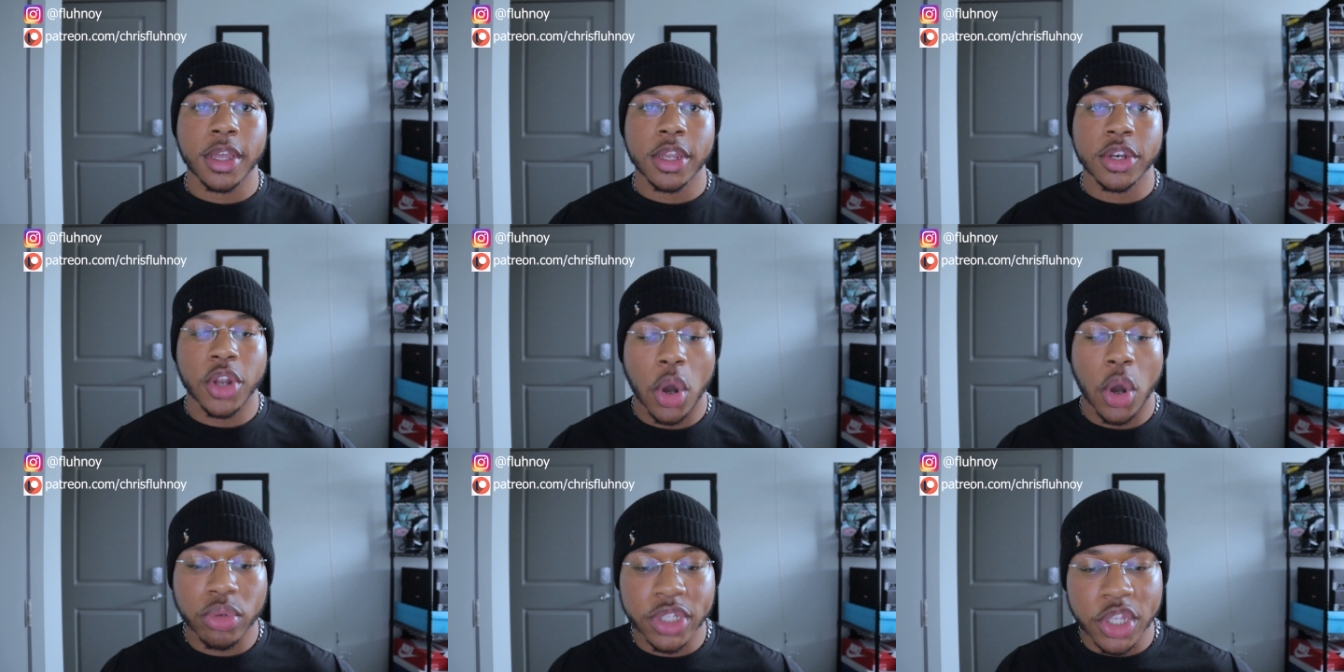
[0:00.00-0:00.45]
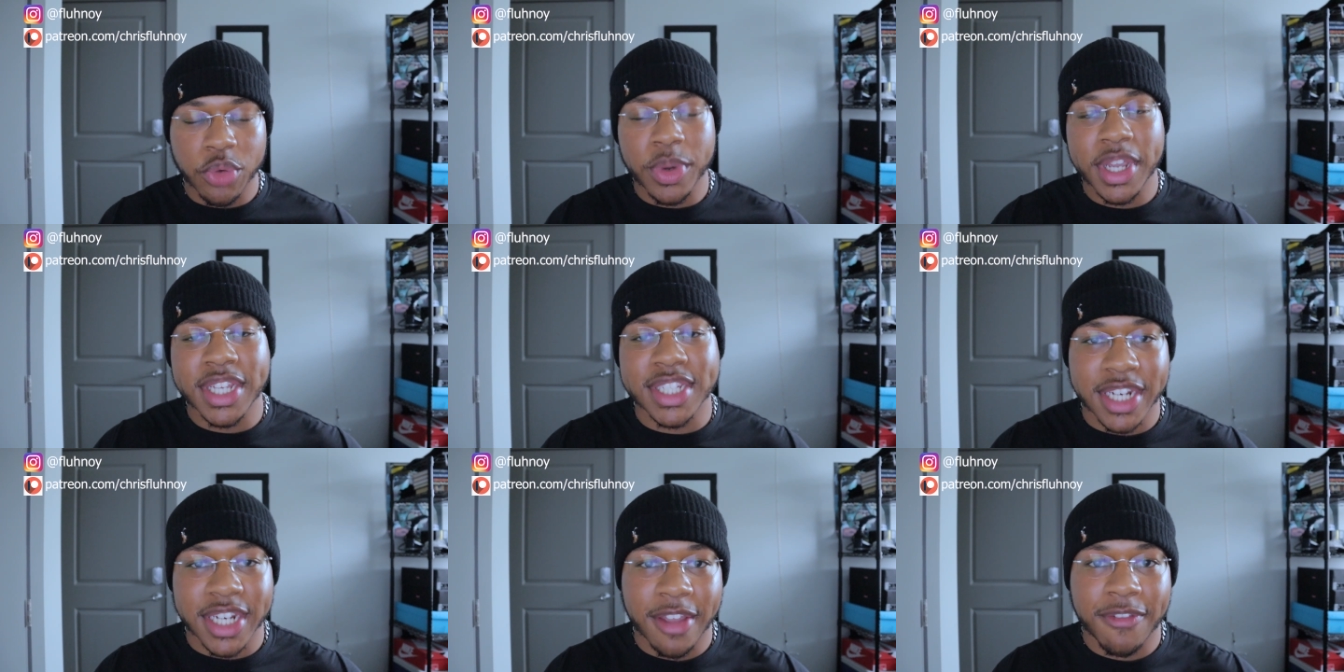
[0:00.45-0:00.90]
The only
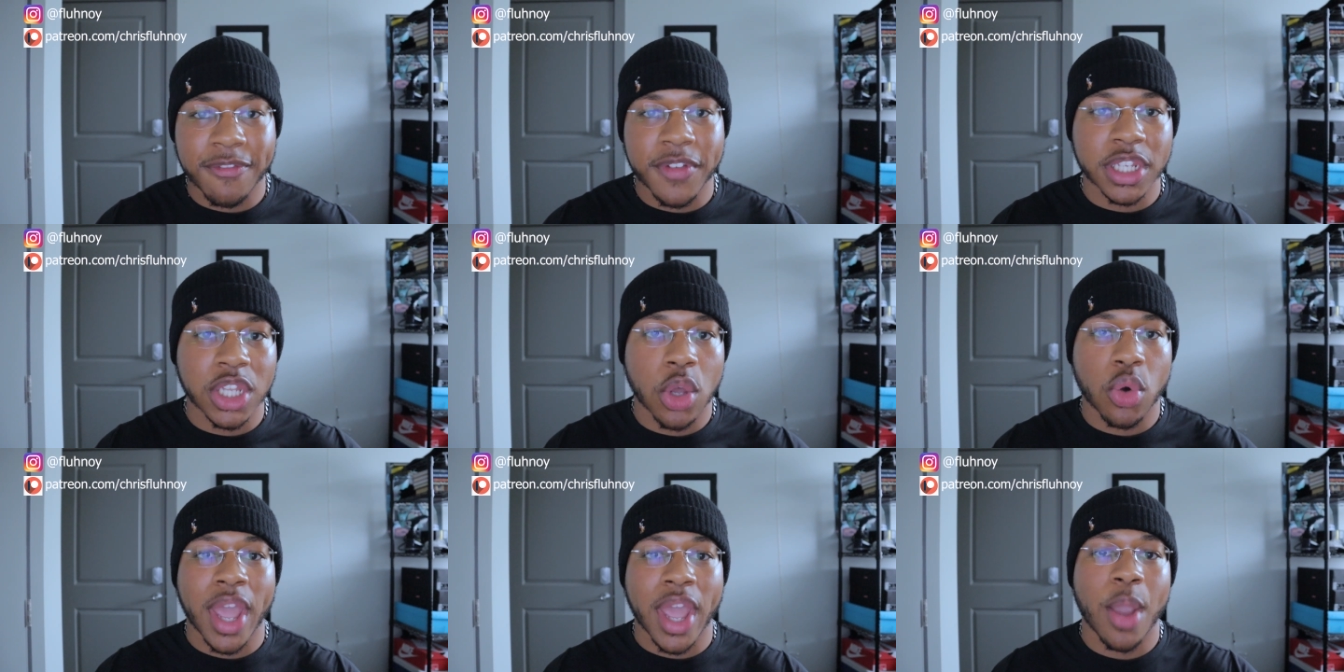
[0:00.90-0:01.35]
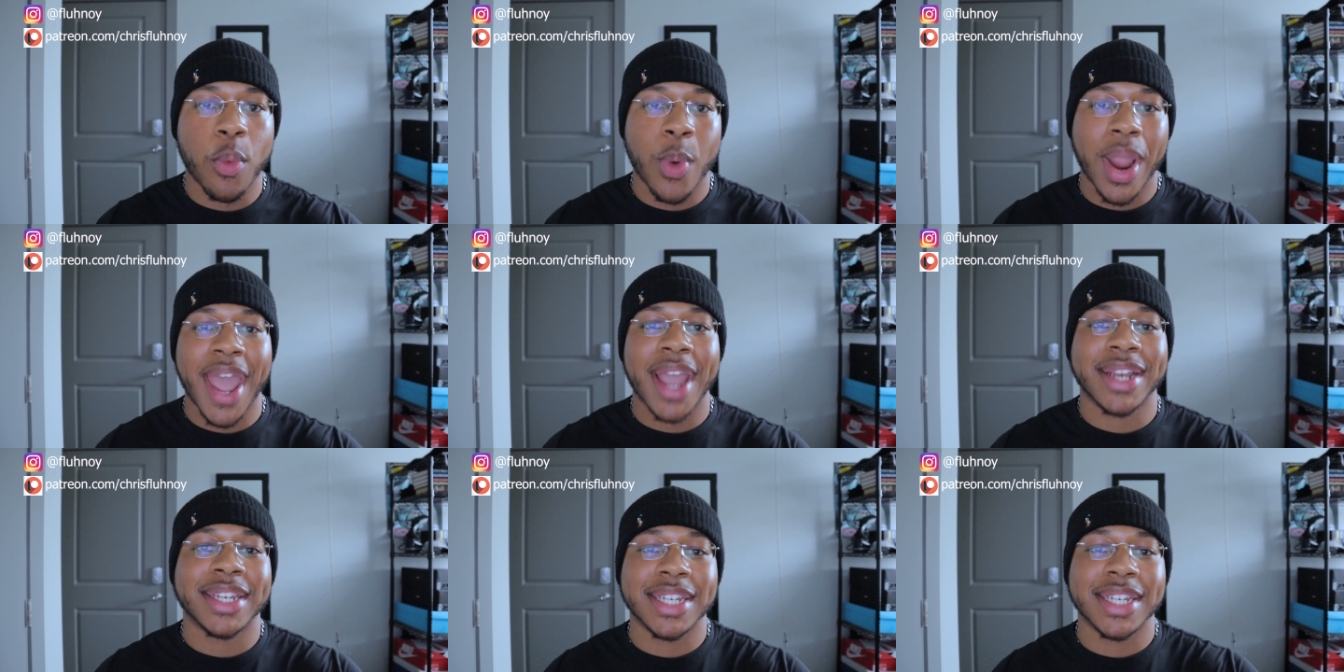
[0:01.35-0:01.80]
reason they feel okay
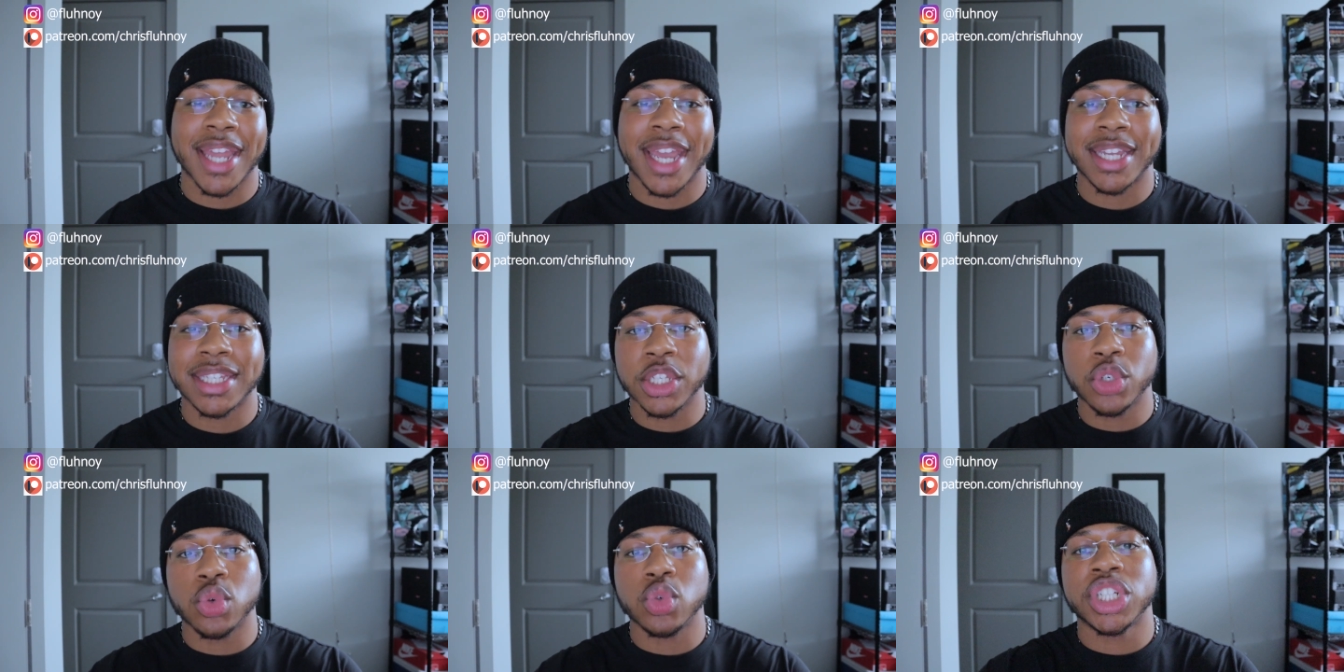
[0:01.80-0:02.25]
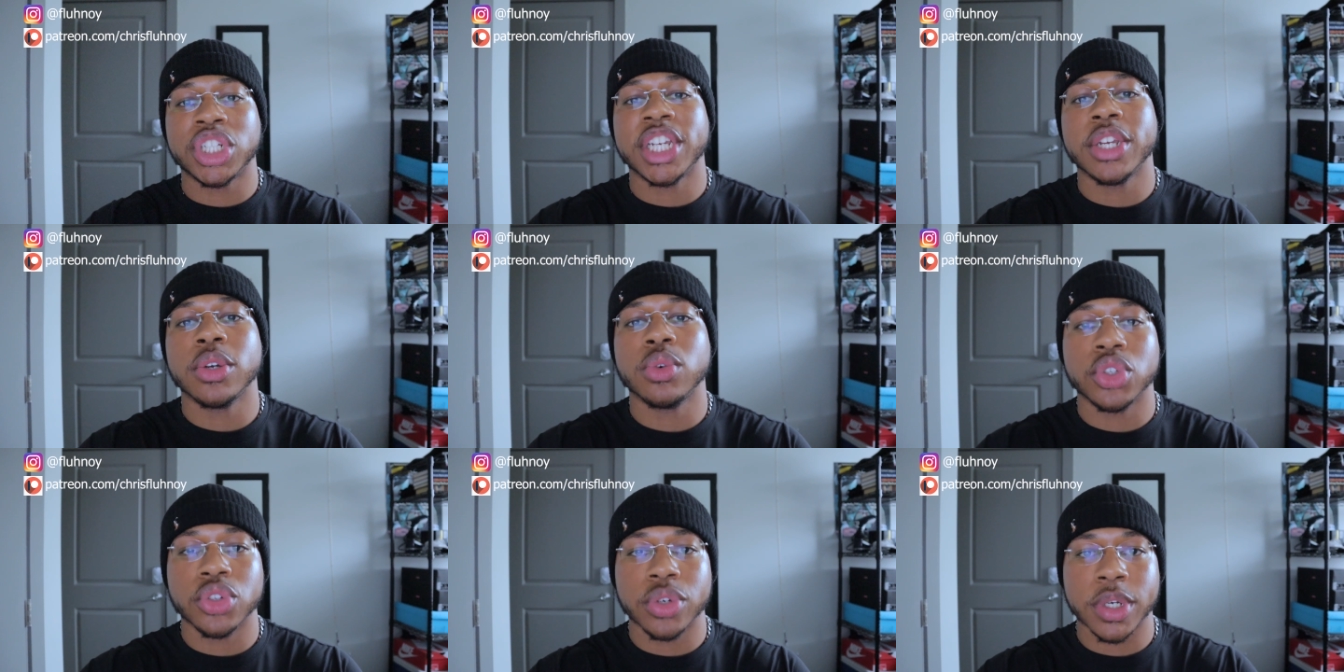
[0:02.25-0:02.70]
with acting like little
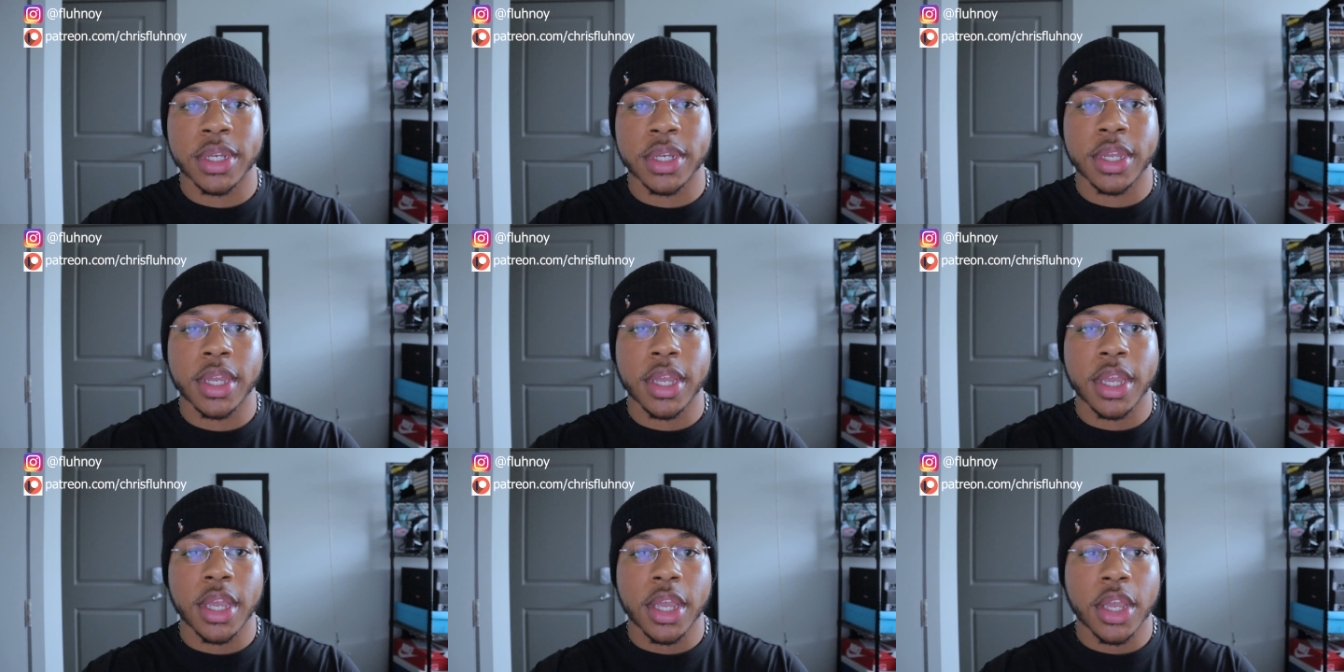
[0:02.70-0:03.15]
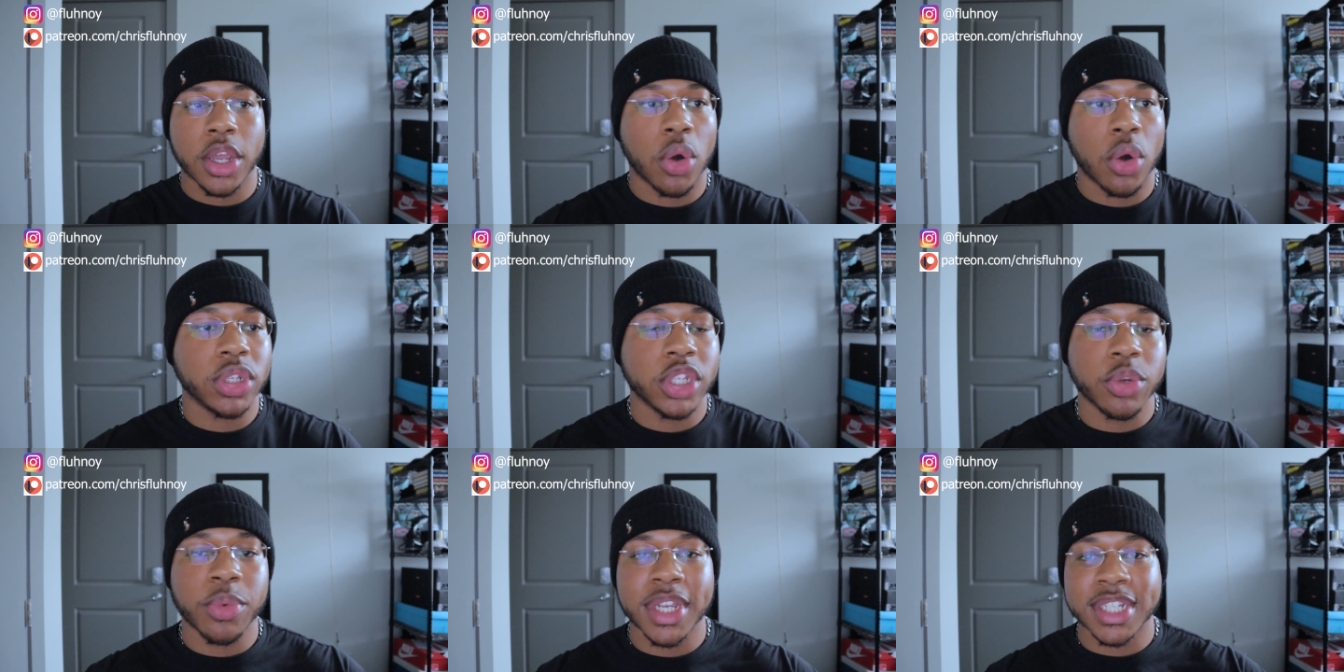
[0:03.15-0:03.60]
children,
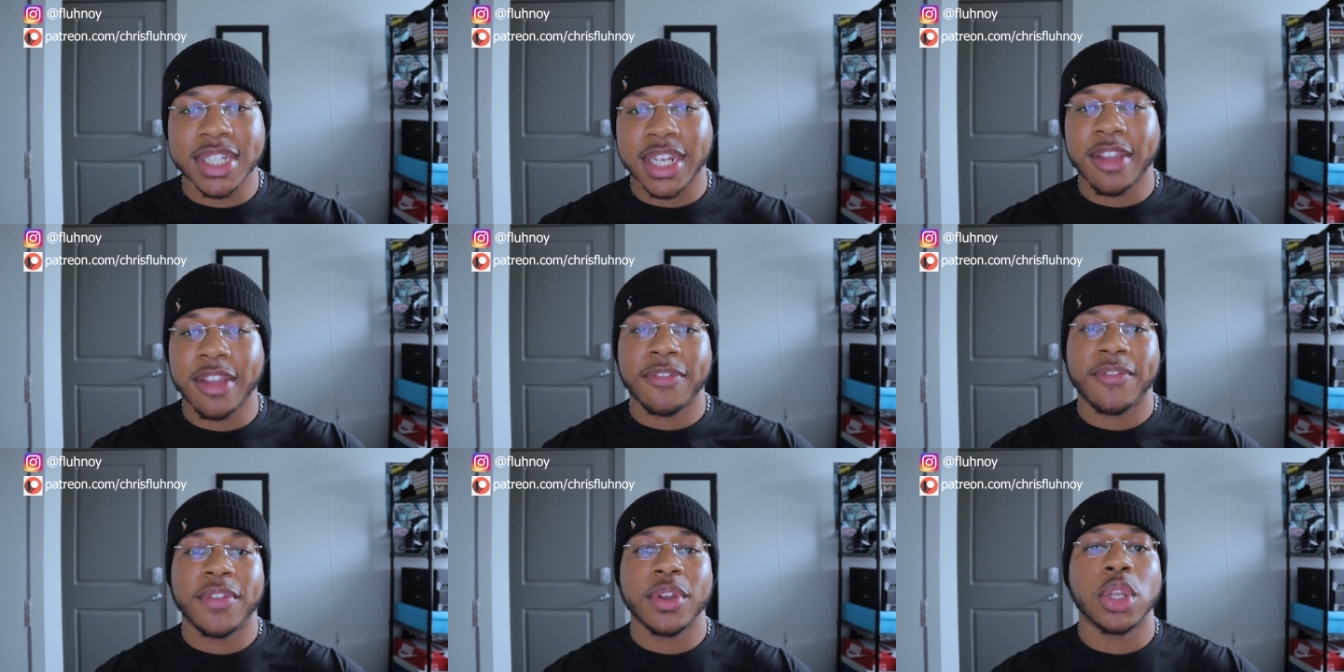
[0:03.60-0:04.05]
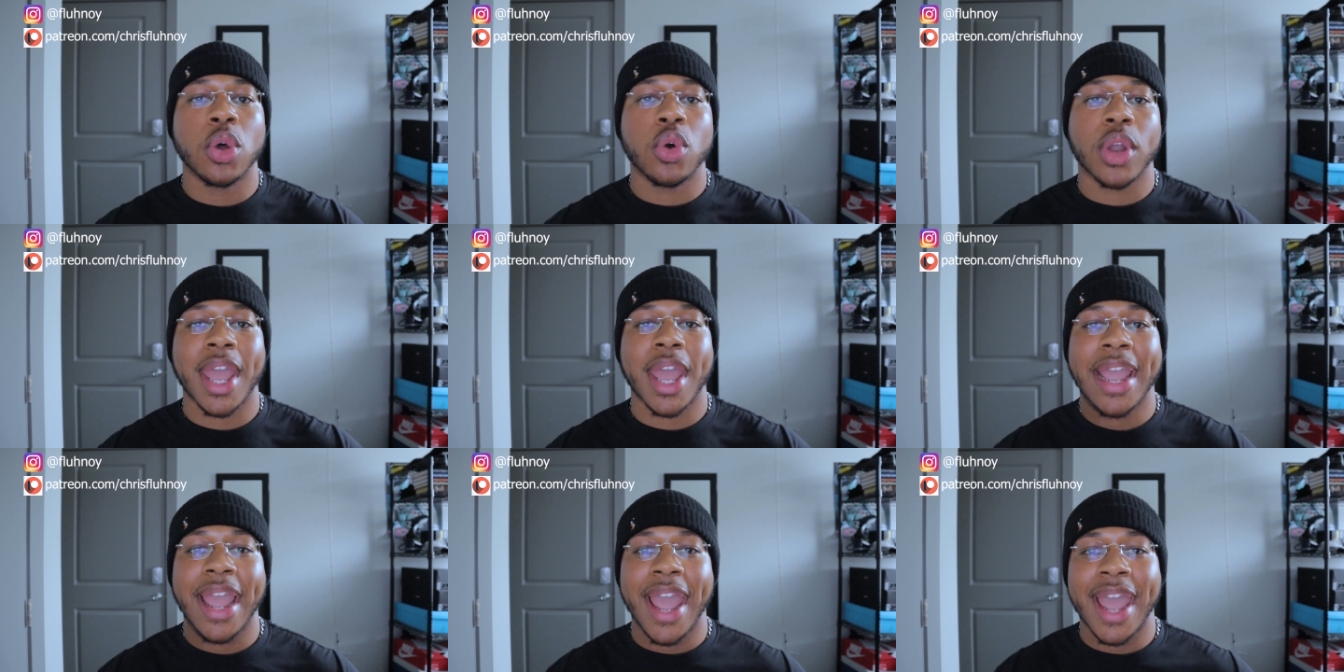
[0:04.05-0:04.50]
only reason they feel
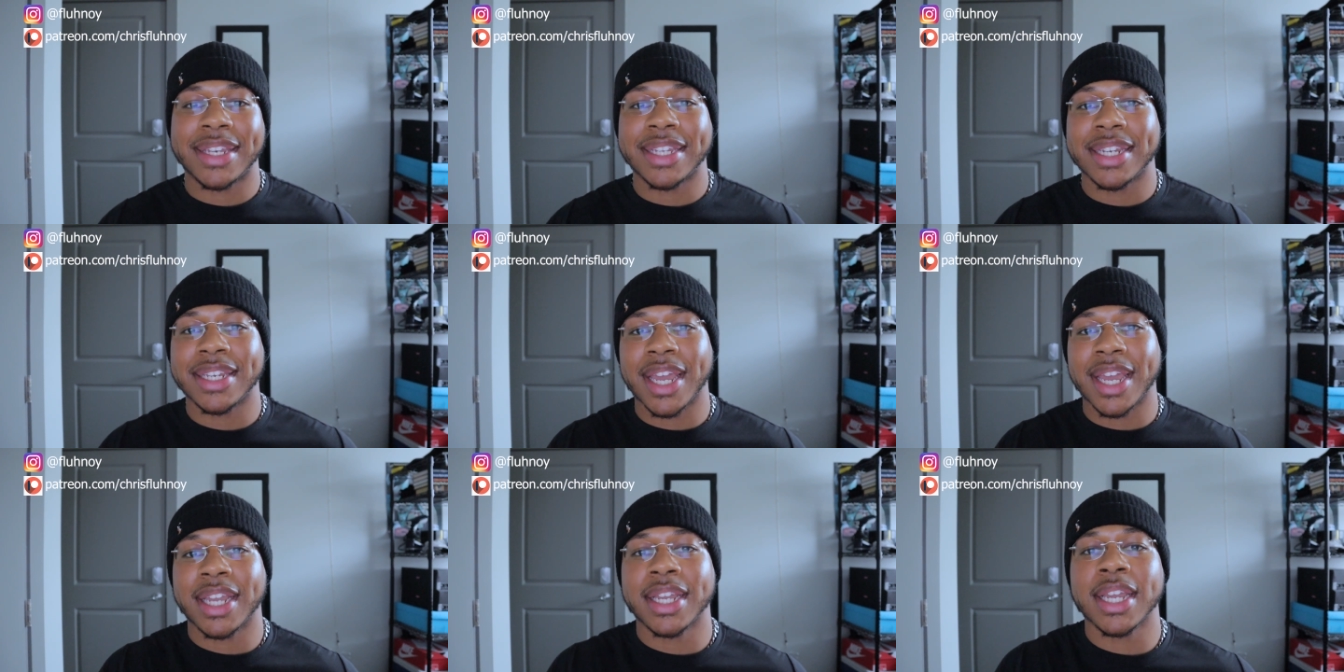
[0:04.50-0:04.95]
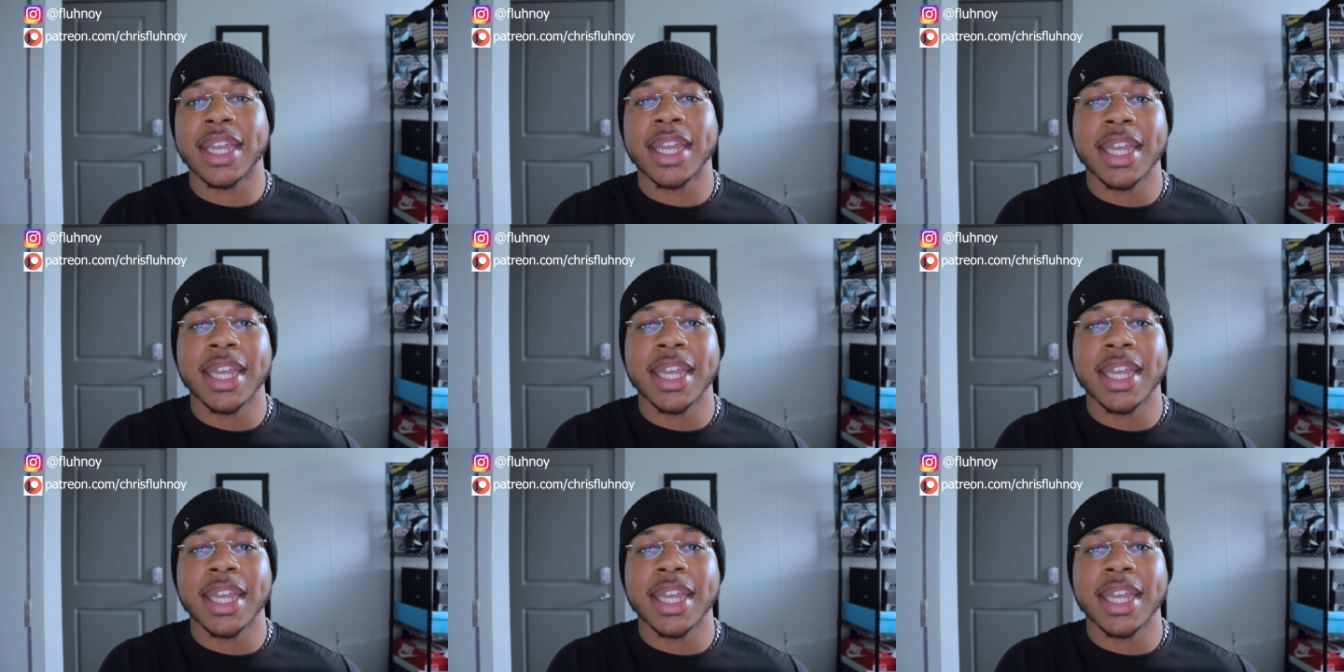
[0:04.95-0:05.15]
okay acting like